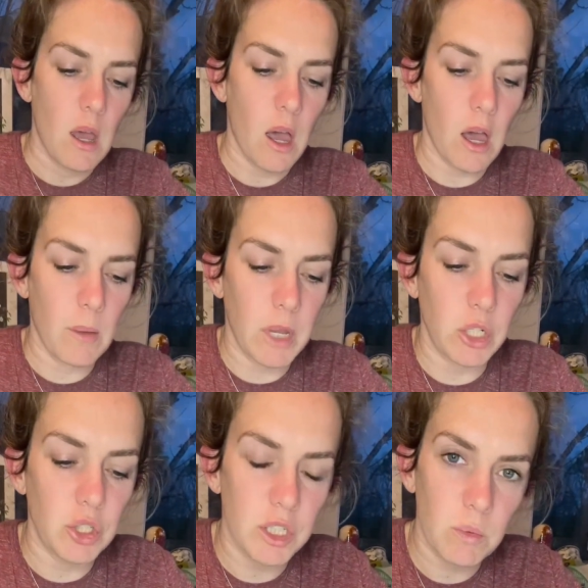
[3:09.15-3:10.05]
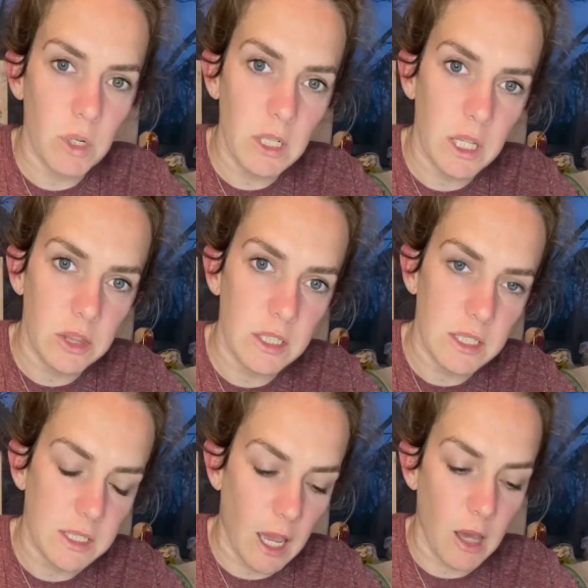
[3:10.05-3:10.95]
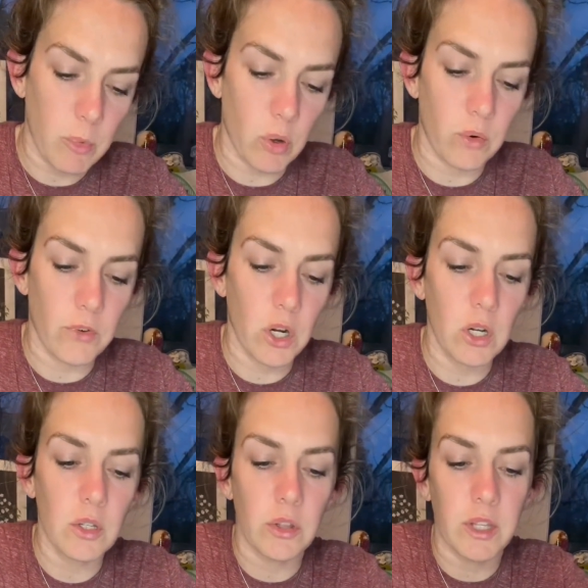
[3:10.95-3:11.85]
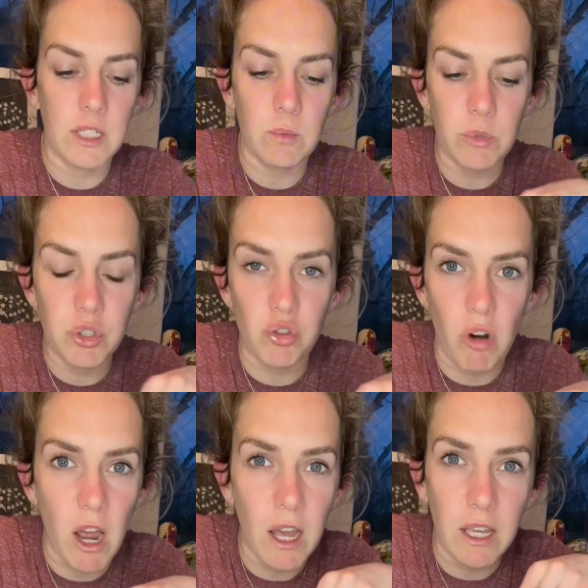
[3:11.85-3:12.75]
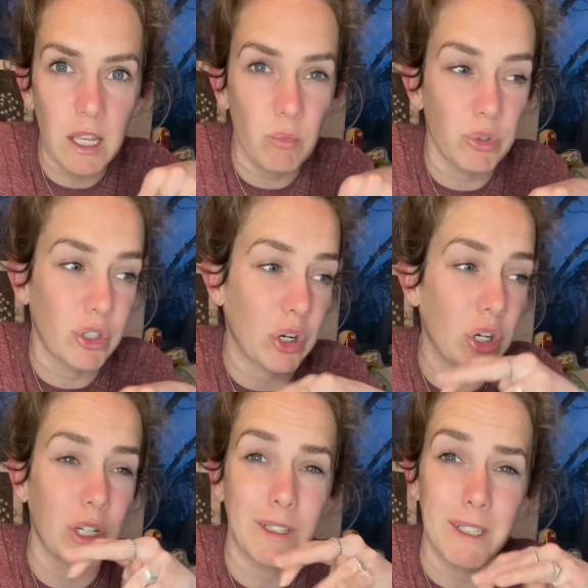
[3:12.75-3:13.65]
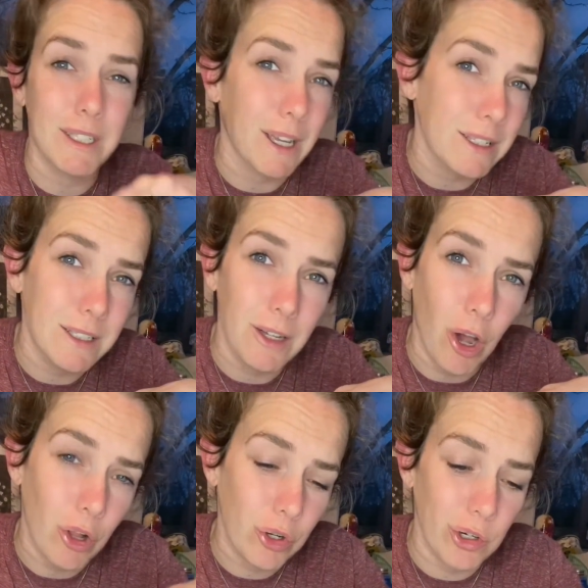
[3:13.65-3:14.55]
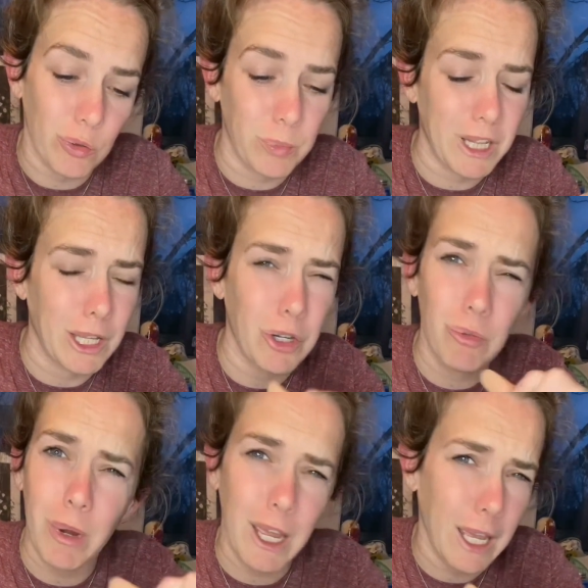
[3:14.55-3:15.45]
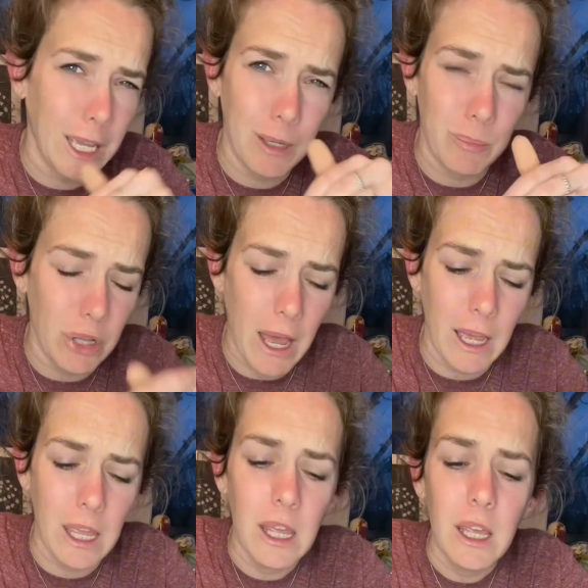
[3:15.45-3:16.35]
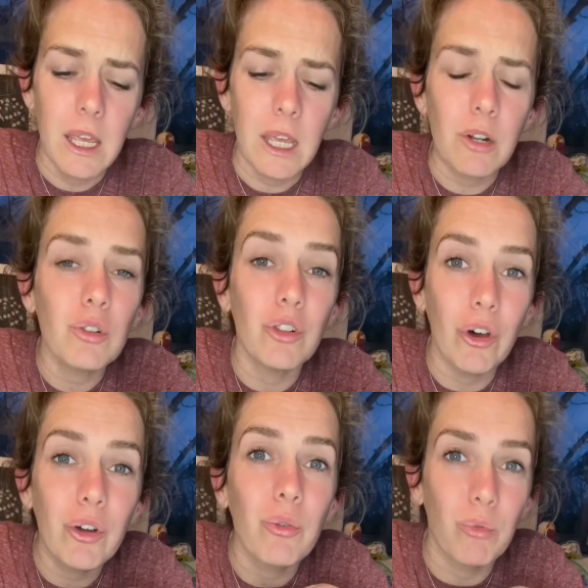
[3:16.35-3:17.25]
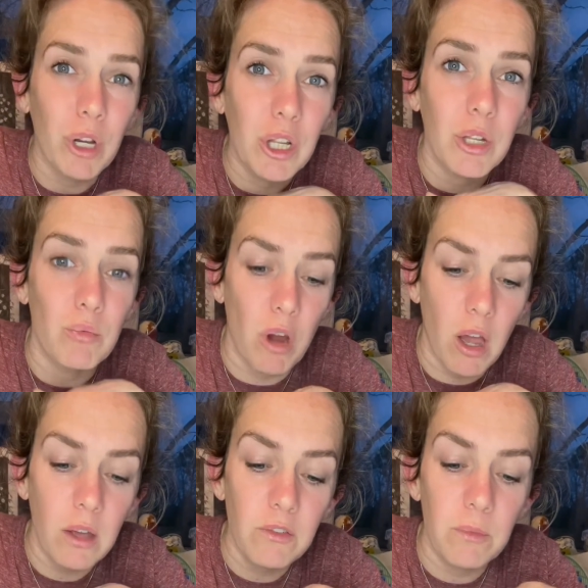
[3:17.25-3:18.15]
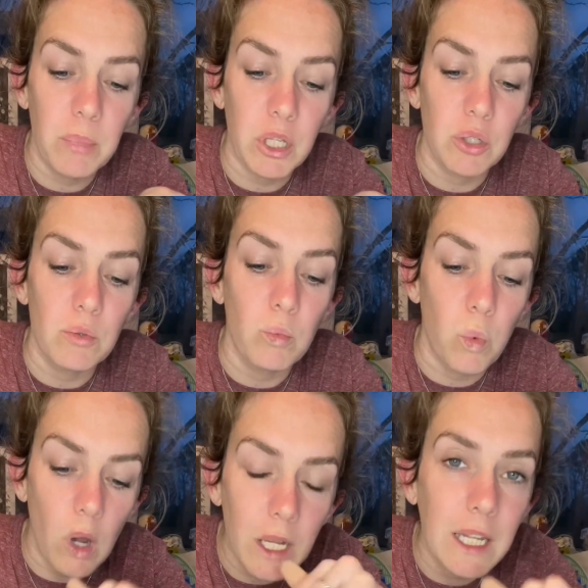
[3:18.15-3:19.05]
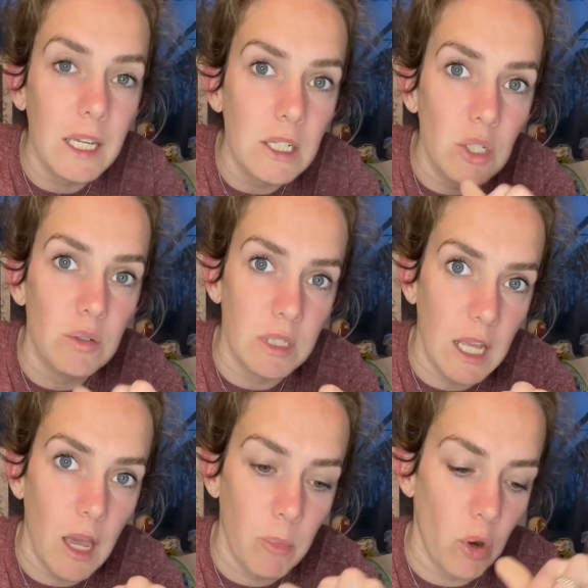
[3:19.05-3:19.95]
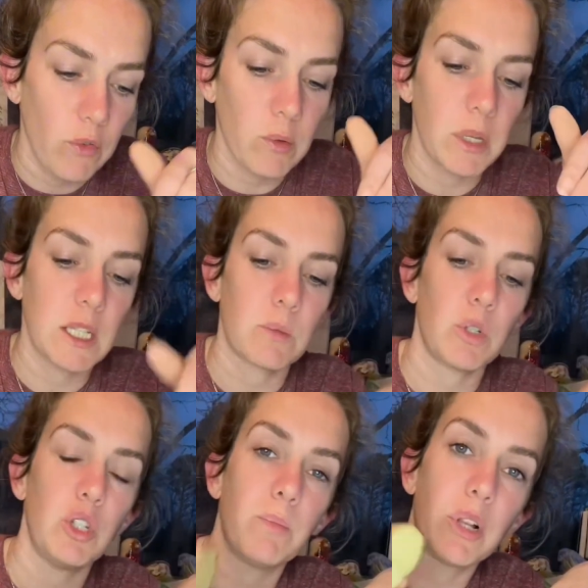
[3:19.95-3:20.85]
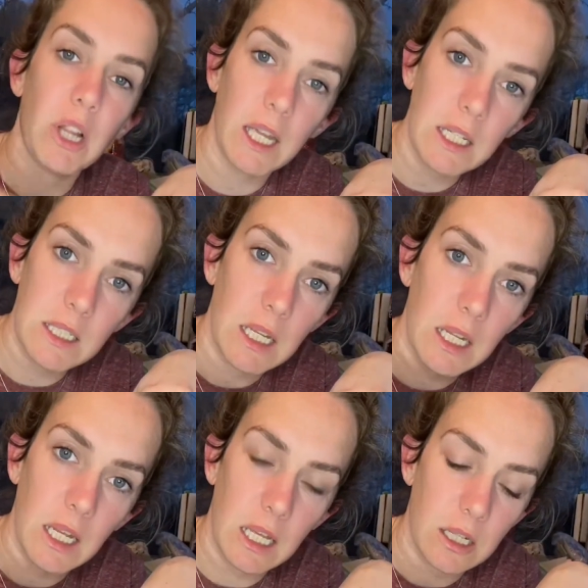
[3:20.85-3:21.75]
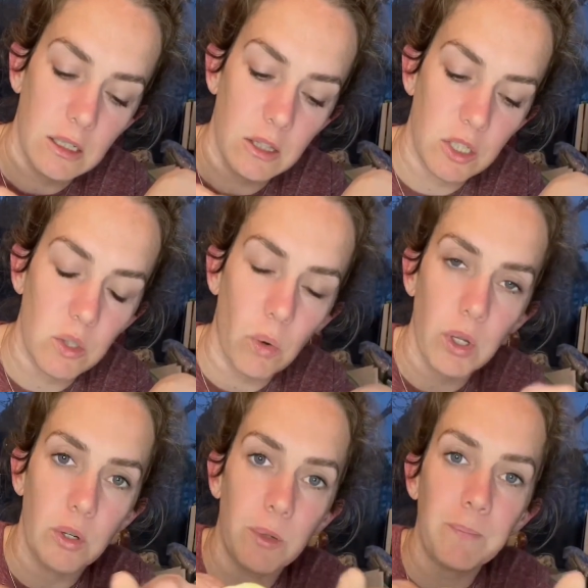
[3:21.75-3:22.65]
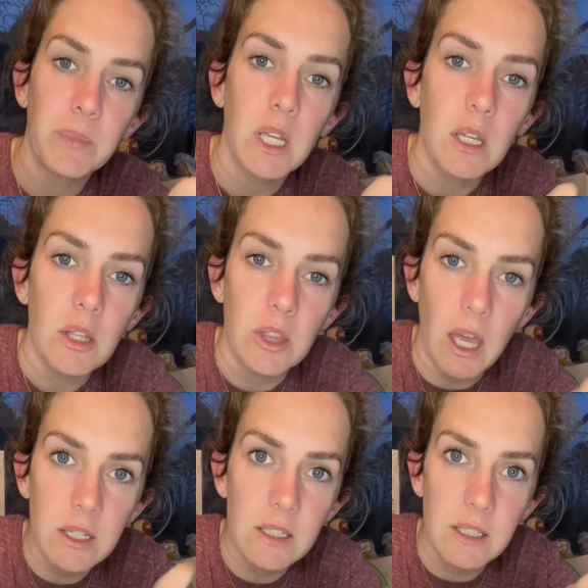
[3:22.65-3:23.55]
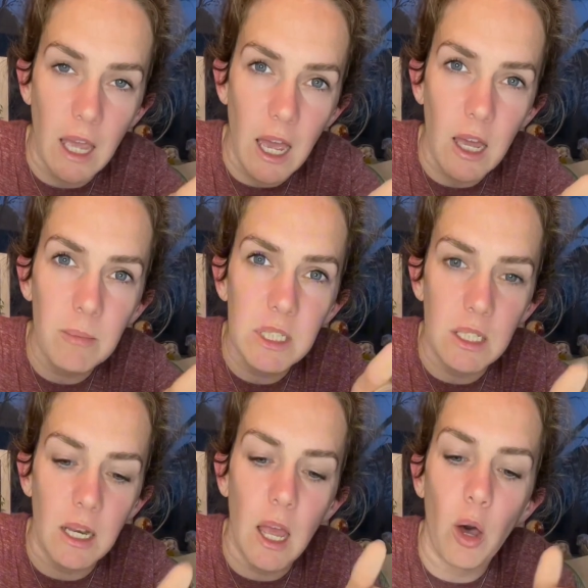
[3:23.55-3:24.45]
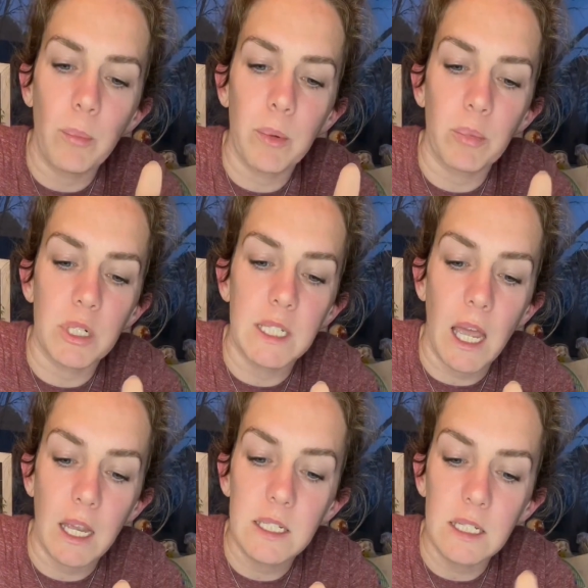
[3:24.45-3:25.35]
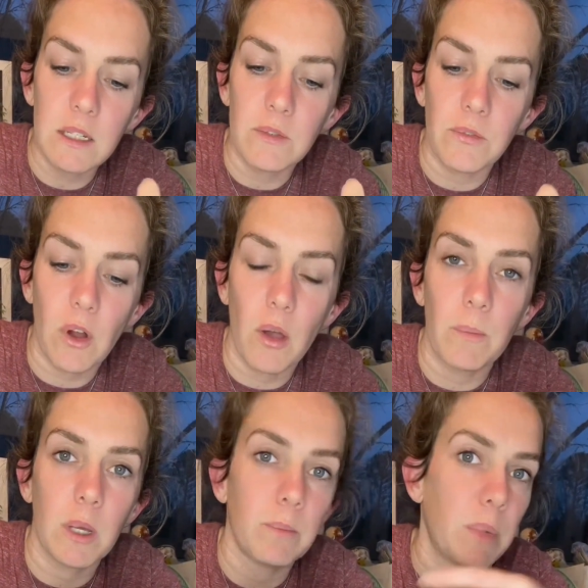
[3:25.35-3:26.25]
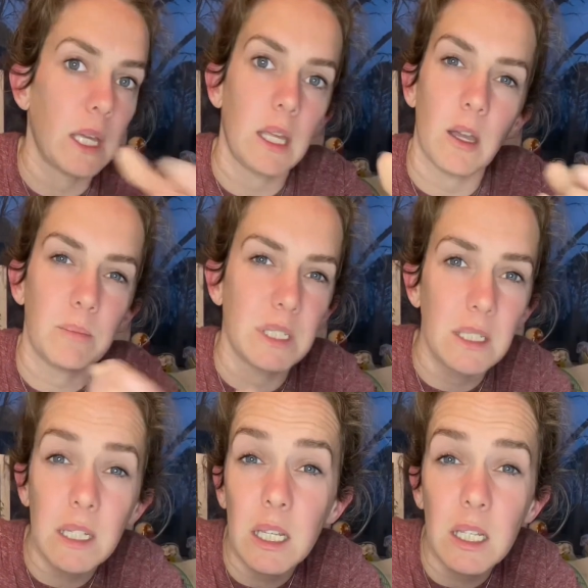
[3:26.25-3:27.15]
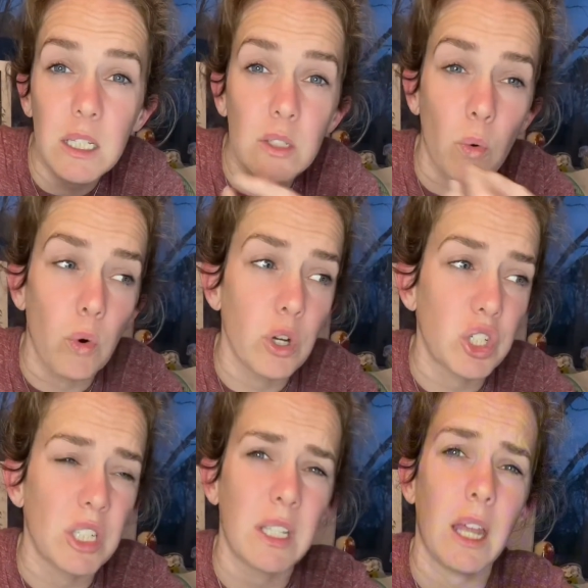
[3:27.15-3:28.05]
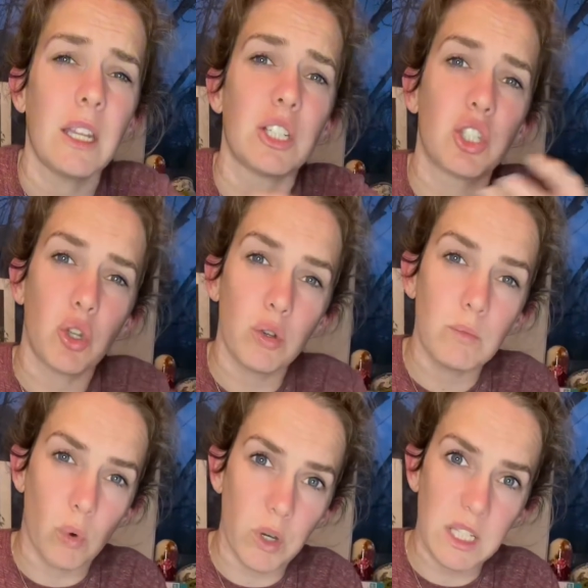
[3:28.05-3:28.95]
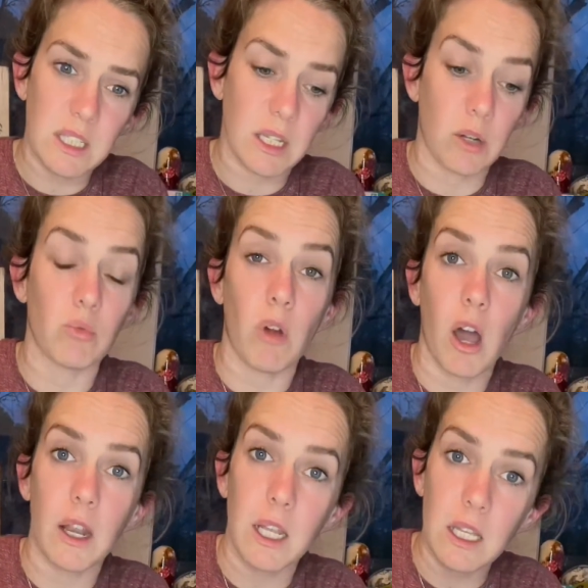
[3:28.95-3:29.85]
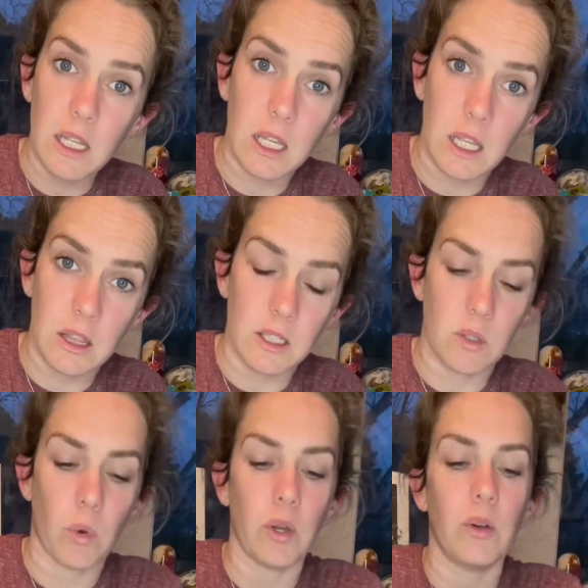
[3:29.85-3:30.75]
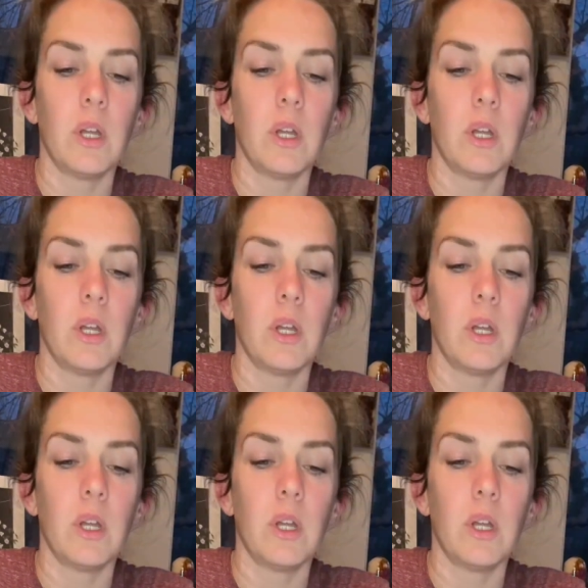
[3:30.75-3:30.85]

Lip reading: And you just want to let this scab over. This will dry. It will turn a disgusting color. It'll be like gray, black. It'll look really rough, but you want it to scab over, because when you plant it in the soil, that scab is going to help protect it from picking up disease or just getting too moist and rotting in the soil.